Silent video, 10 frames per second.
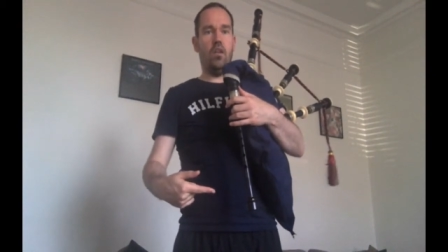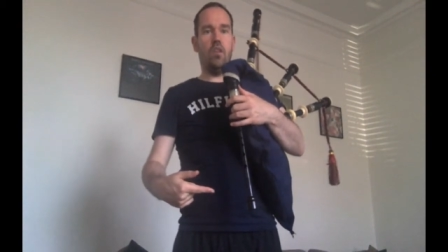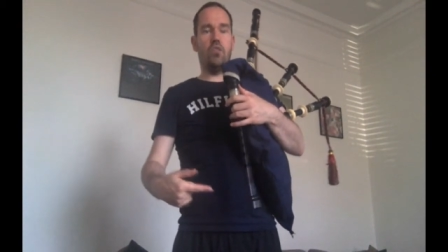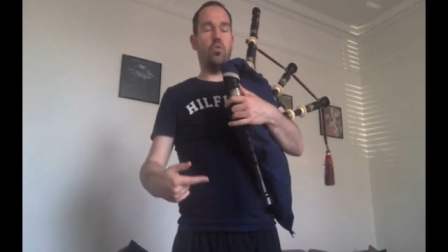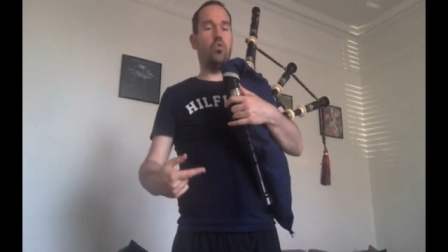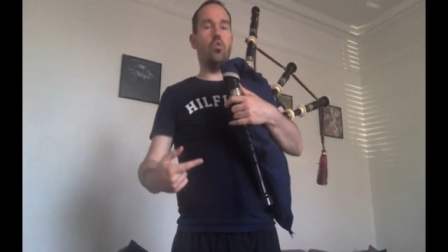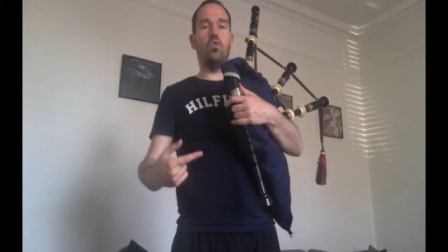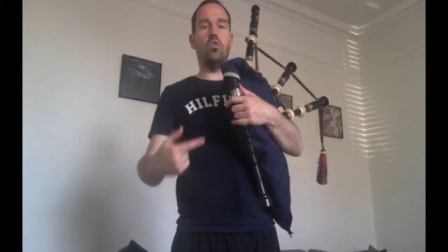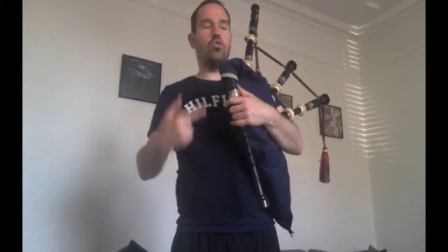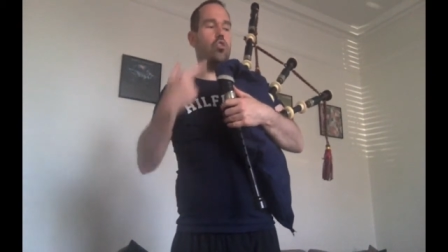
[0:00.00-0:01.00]
So
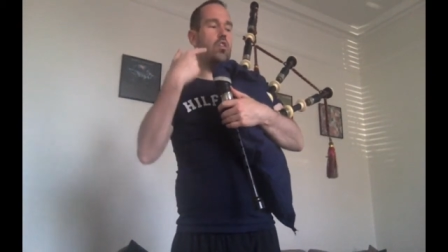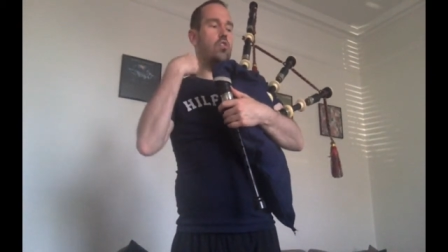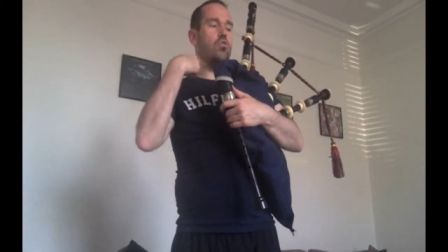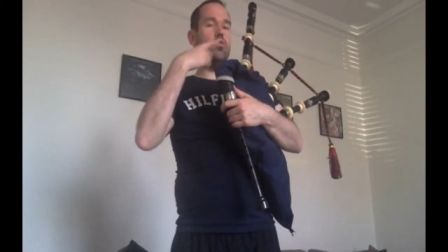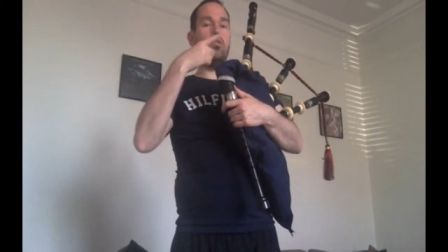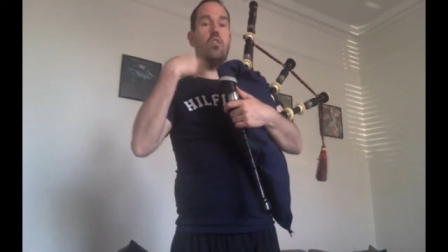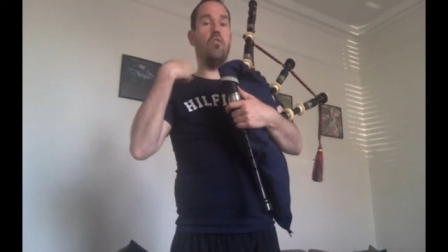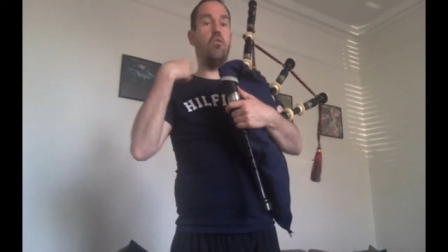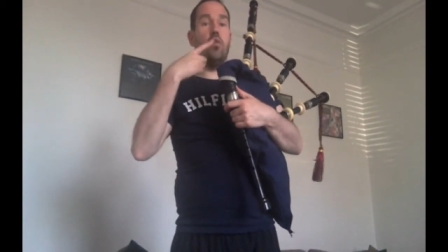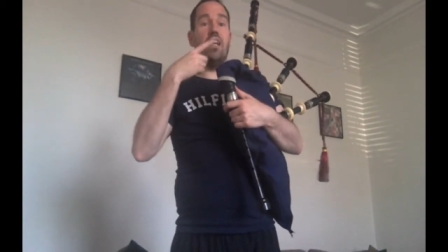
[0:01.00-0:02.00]
don't tune your drones to
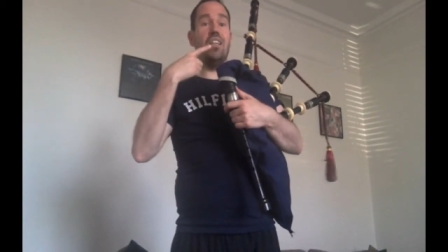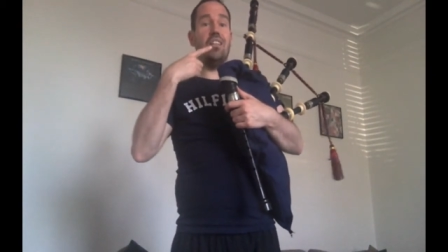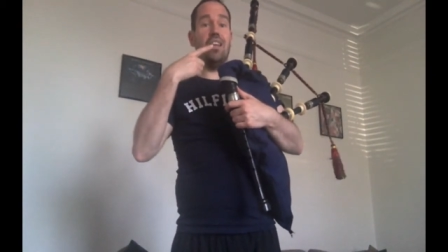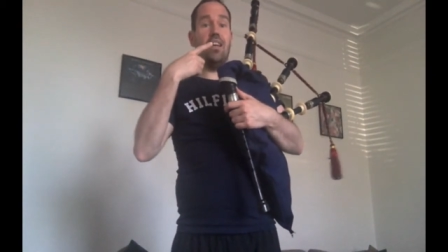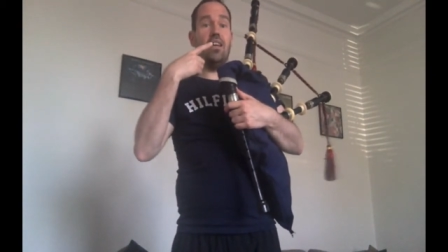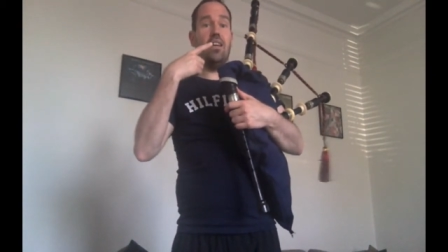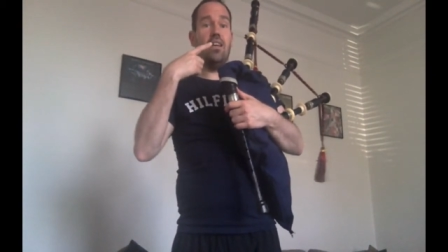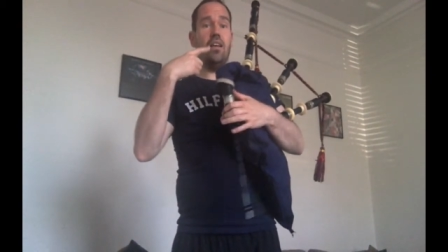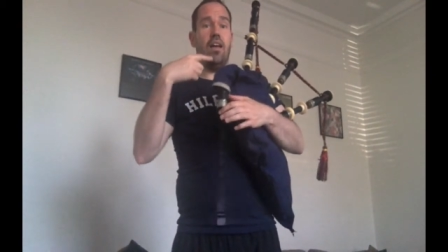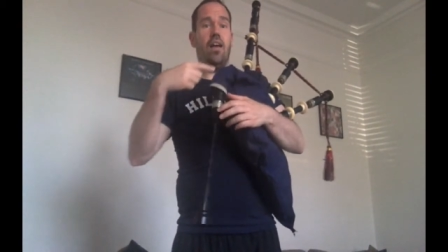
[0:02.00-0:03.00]
480
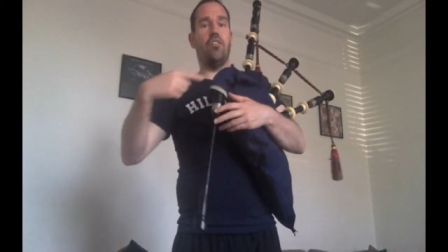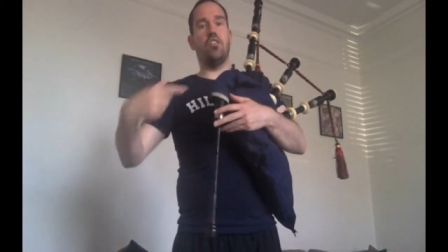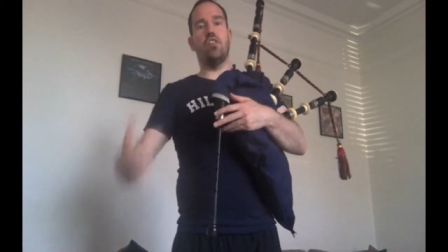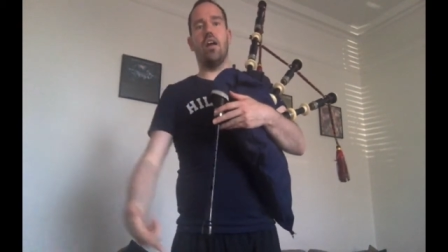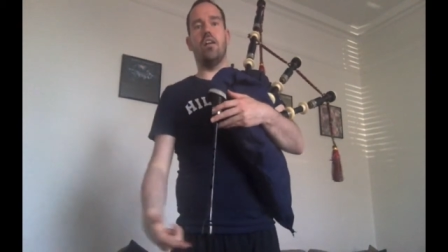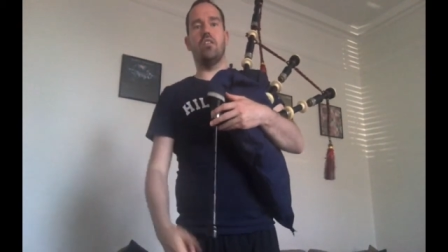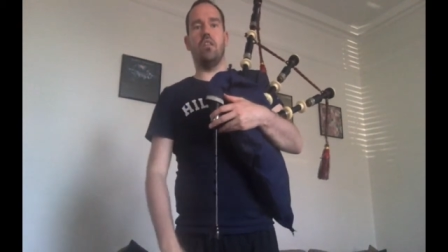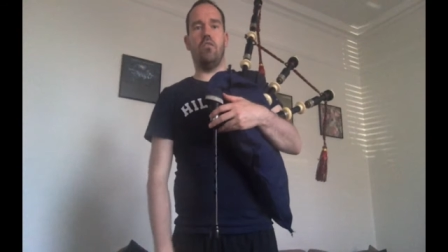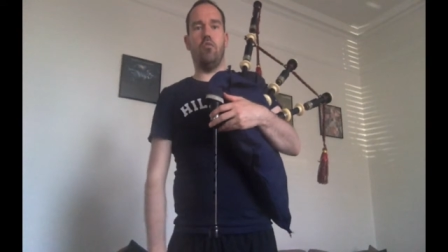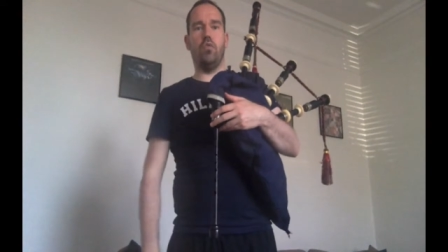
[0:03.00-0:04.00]
if your chanter's
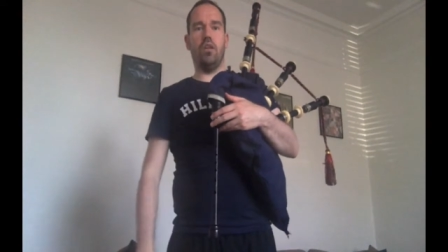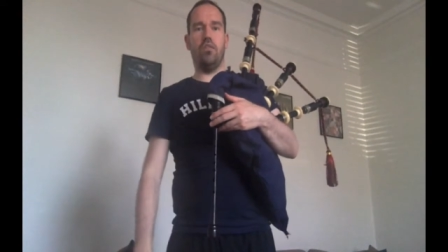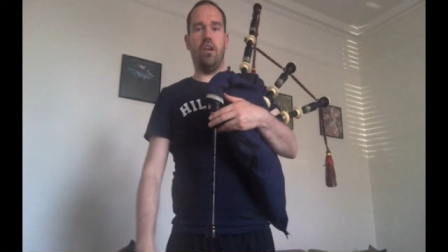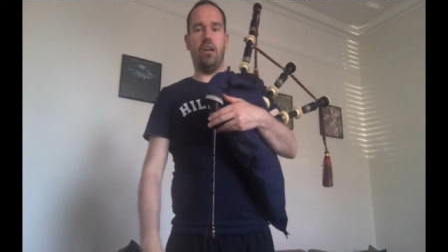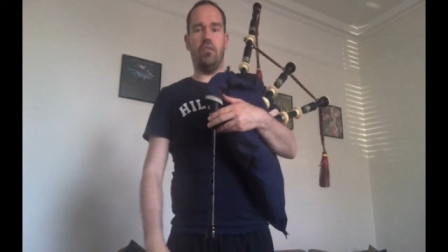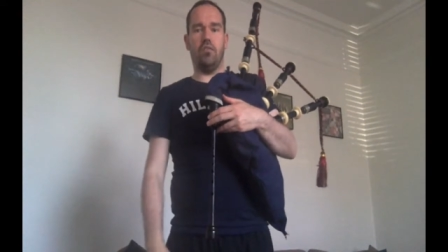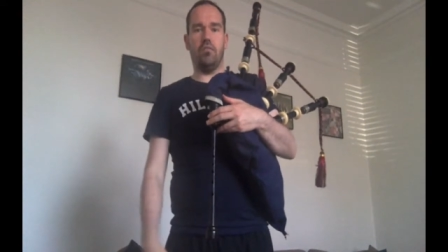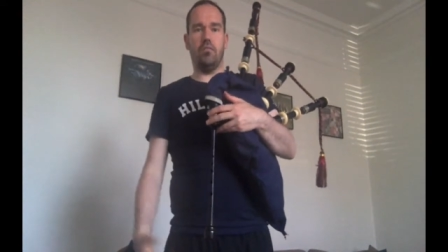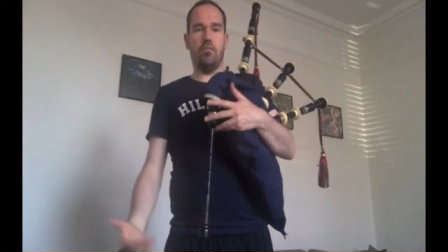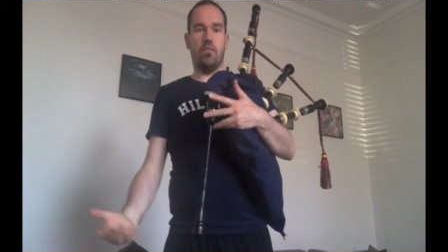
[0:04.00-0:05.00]
at 485.
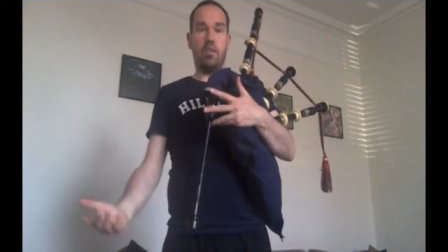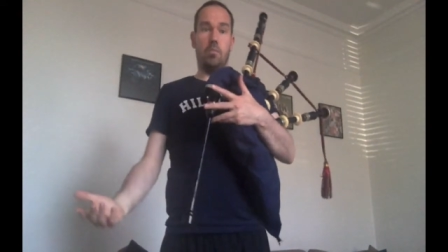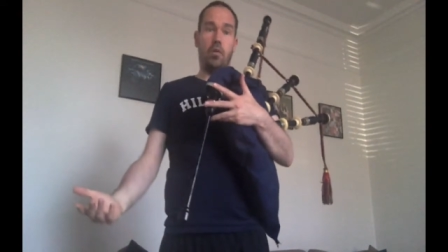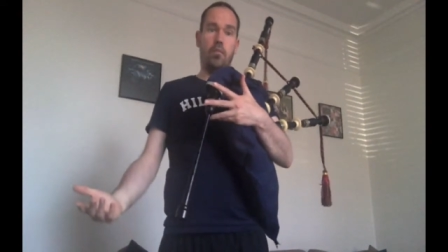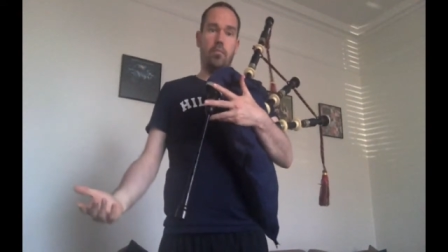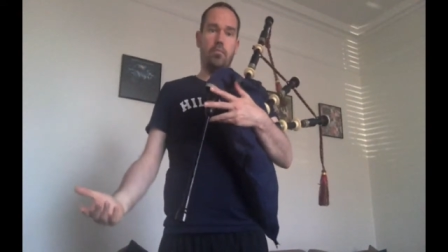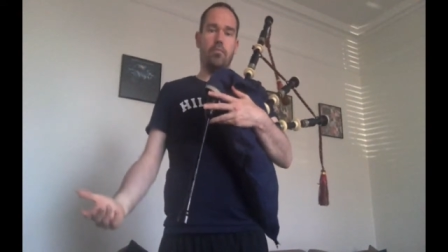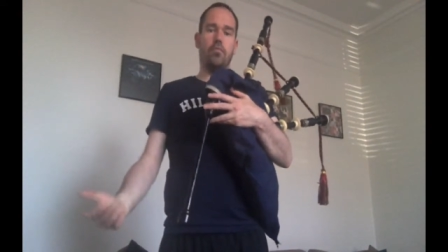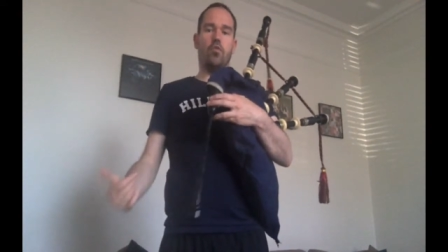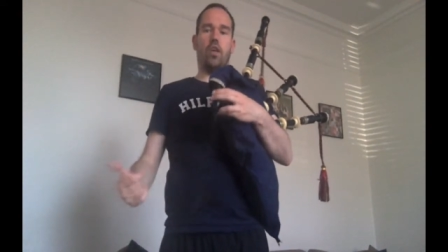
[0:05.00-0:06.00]
Simple?
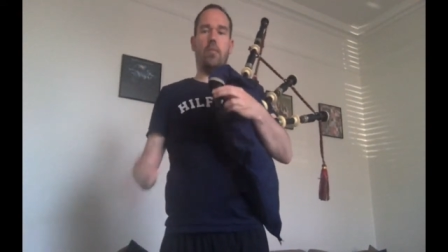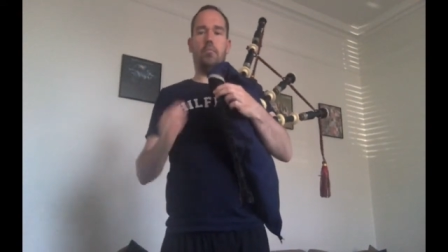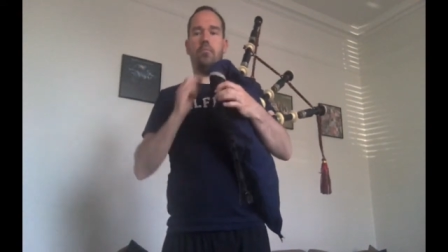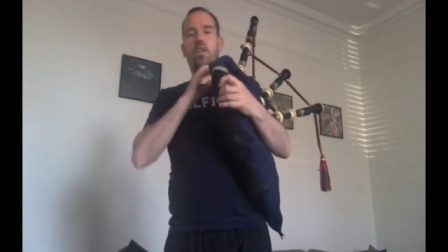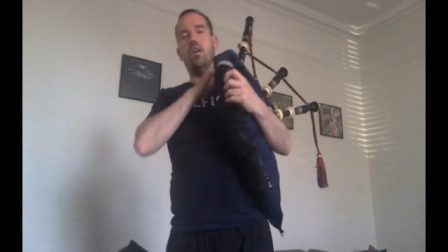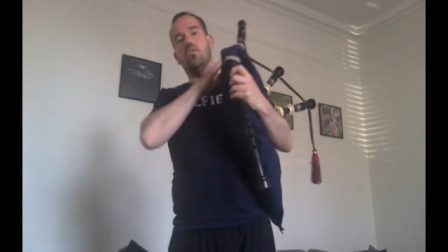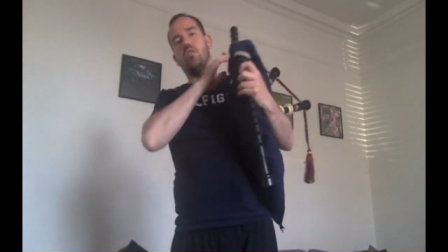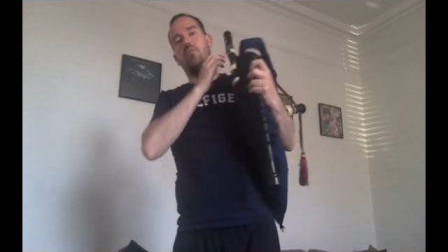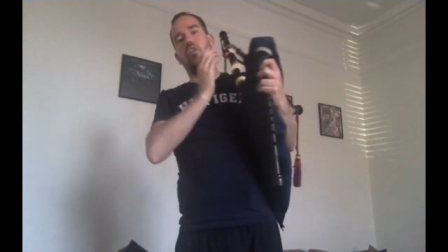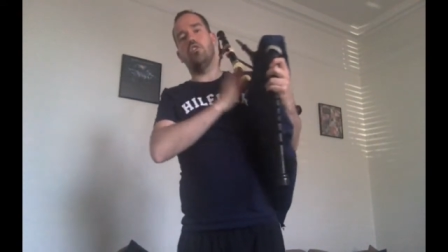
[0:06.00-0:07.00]
Okay. So
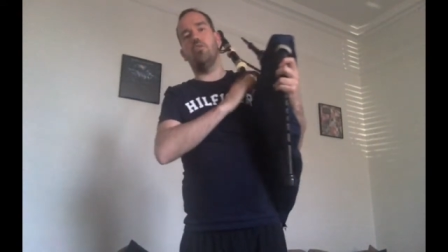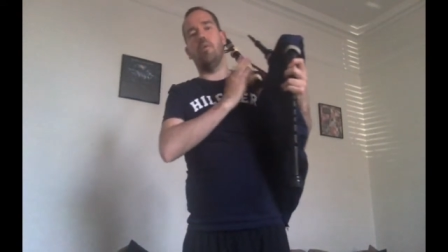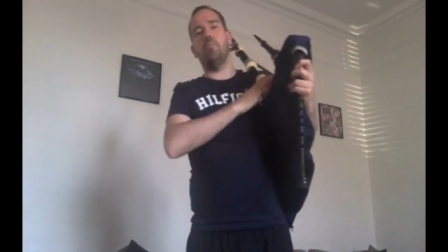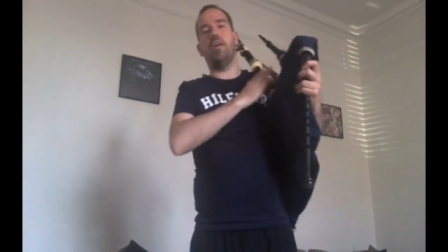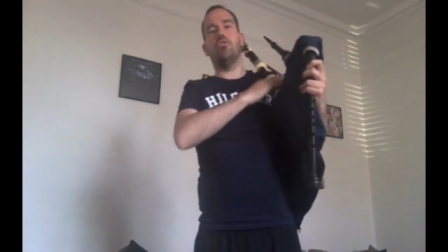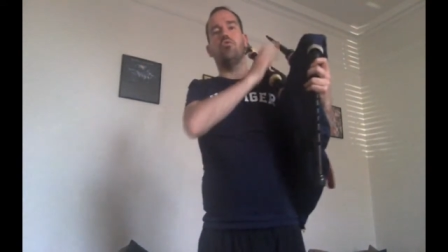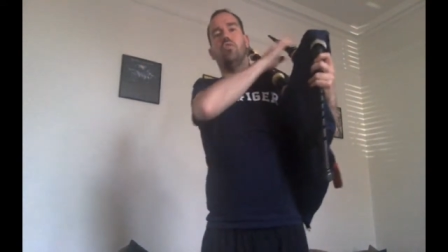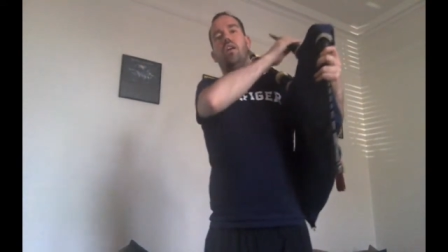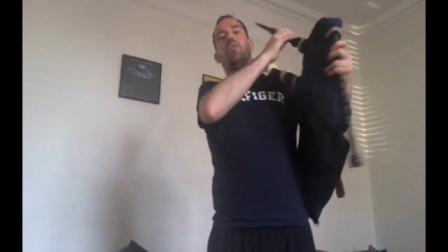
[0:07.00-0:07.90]
I'm going to tune my bass drone now.